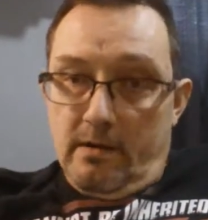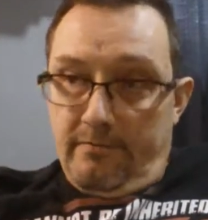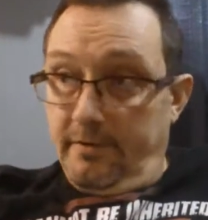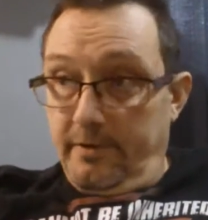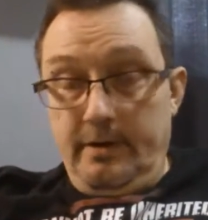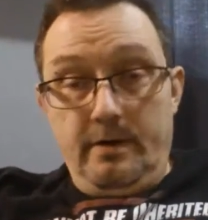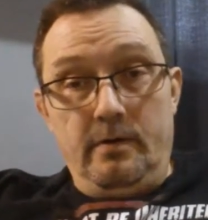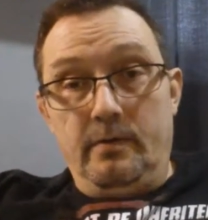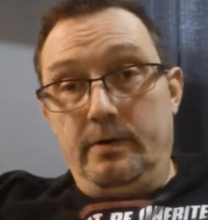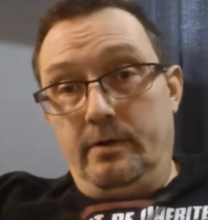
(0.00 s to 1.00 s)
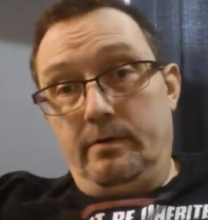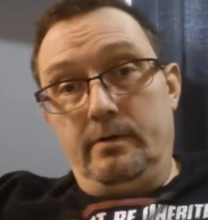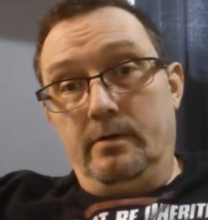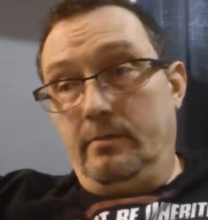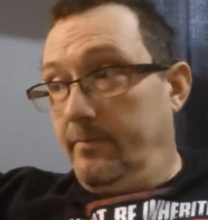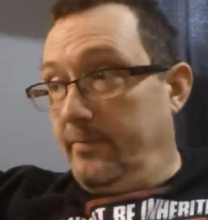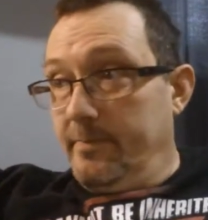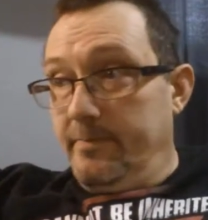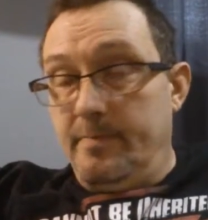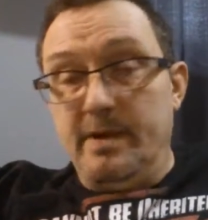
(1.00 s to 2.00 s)
for,
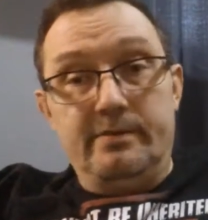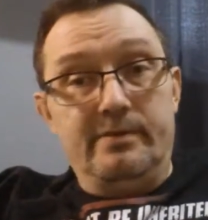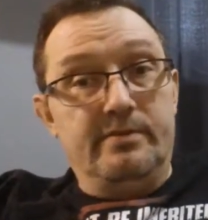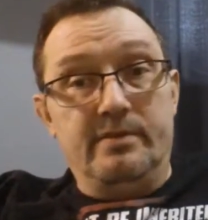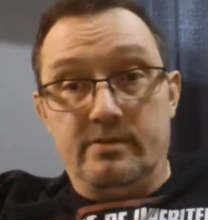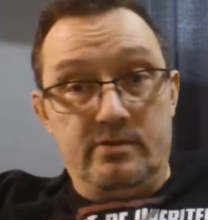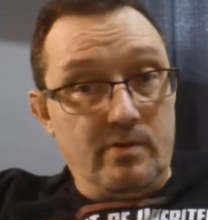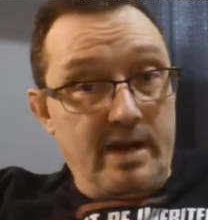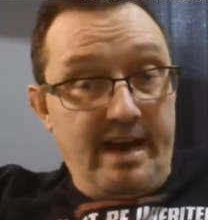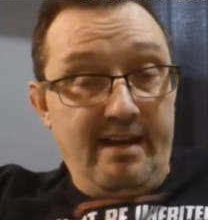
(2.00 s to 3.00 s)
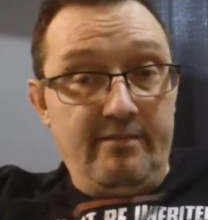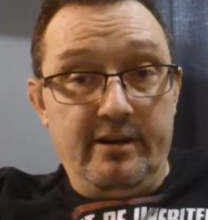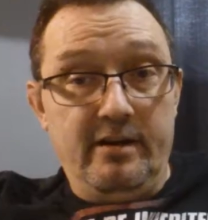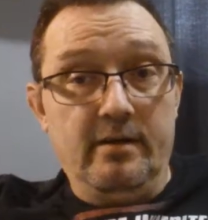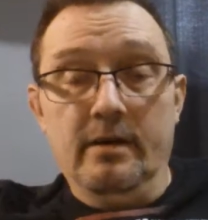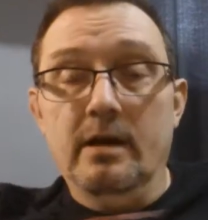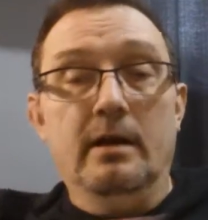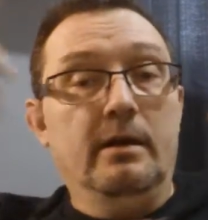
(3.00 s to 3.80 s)
the businesses you have here.